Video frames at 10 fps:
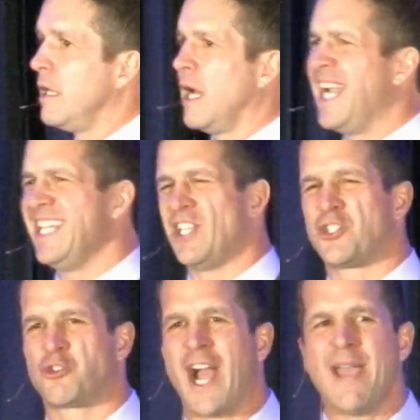How do you
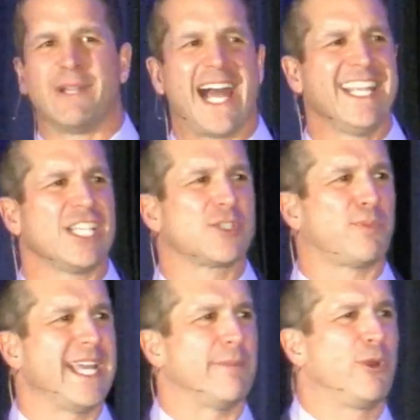describe it? How do you
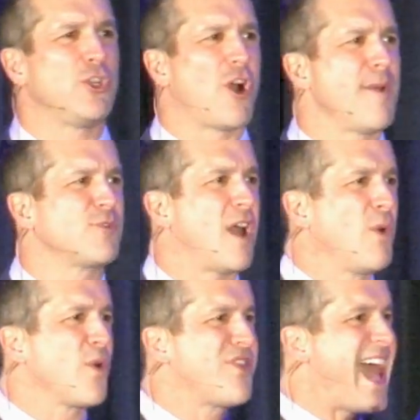explain it? Put your arms around it. We
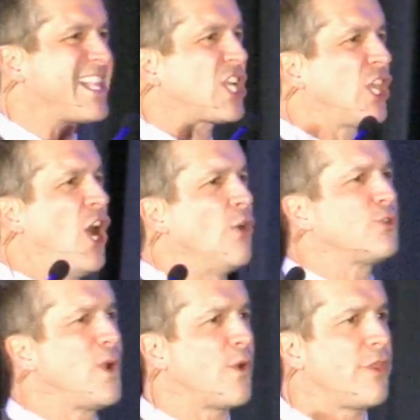were that close.
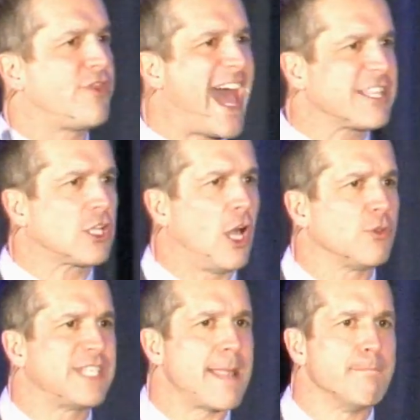We were that
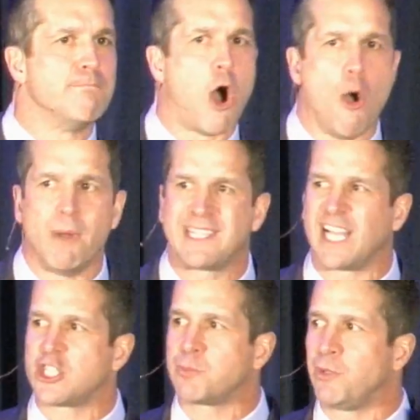close. That moment,
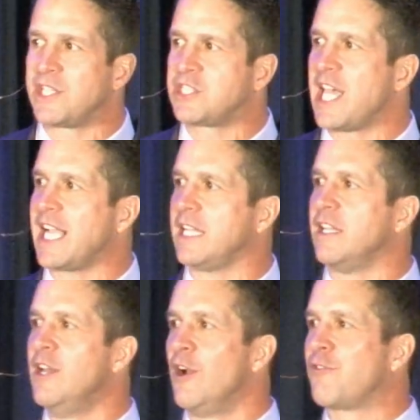that split second
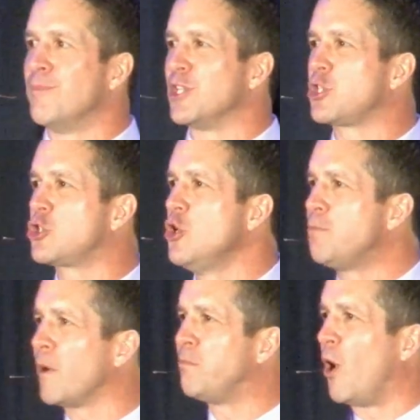from the
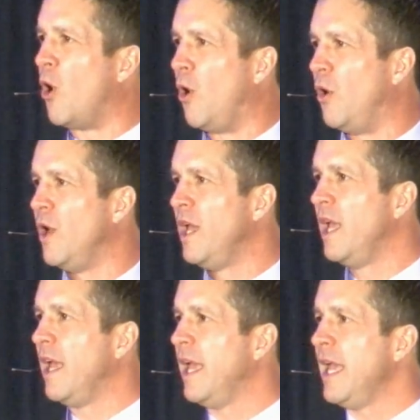Super Bowl.
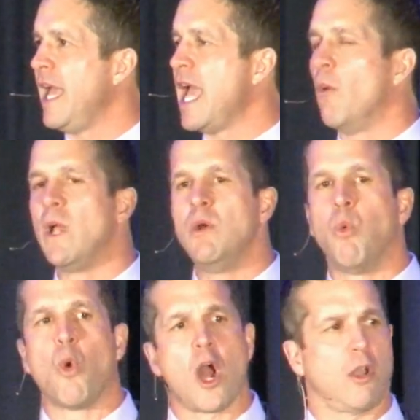And we
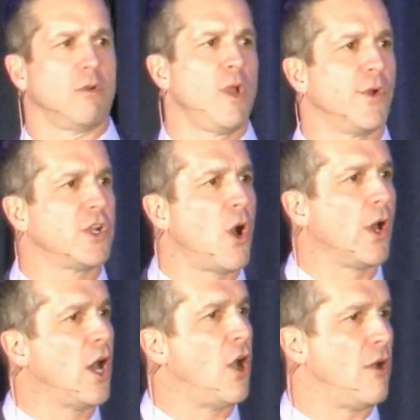weren't. We were going
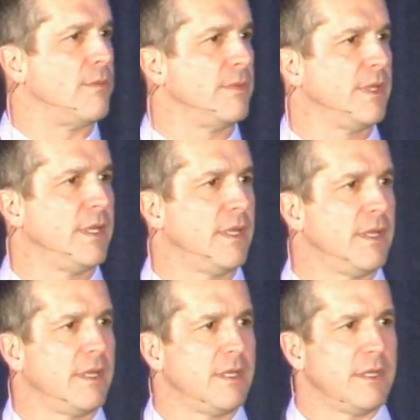home.
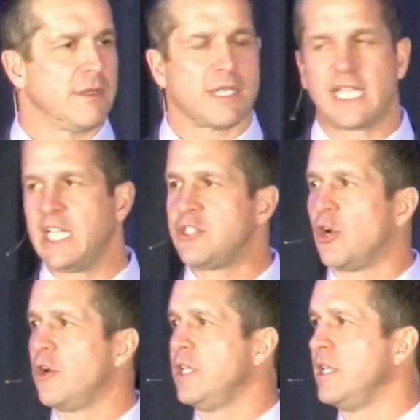Like an
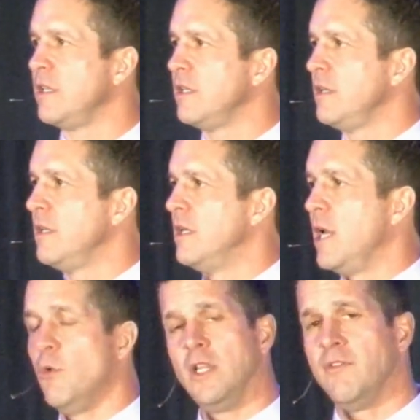eternity. And
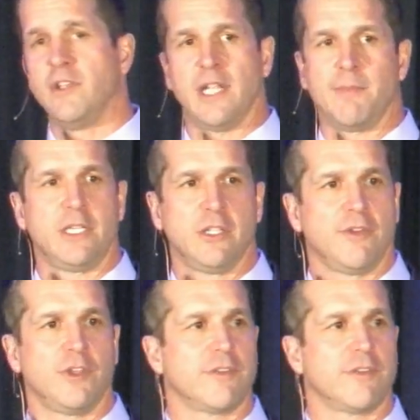we'll live with it. I mean, you live with it